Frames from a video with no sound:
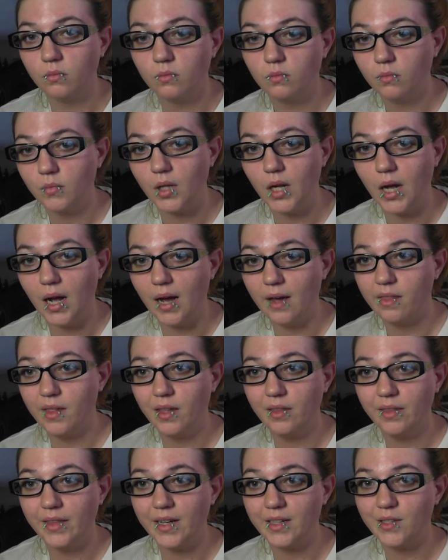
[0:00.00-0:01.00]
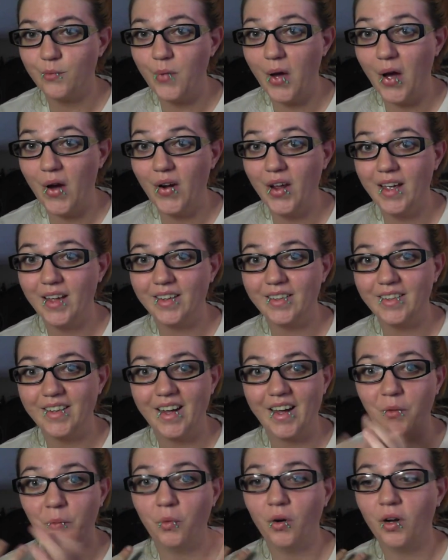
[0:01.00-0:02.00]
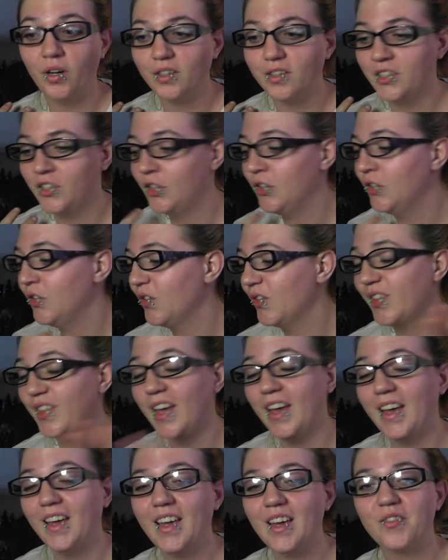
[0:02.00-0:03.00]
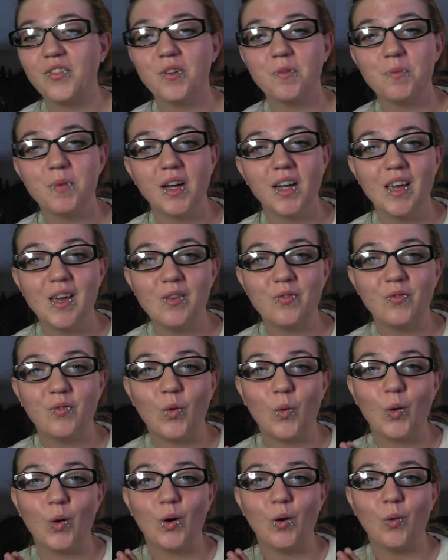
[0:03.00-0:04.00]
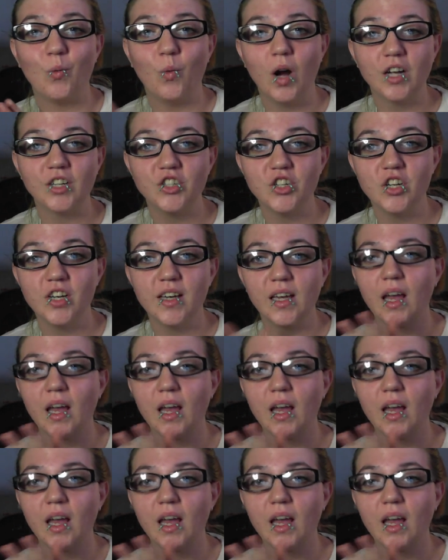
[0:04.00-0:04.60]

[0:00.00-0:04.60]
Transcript: I think that's about it. I want to thank everybody for watching.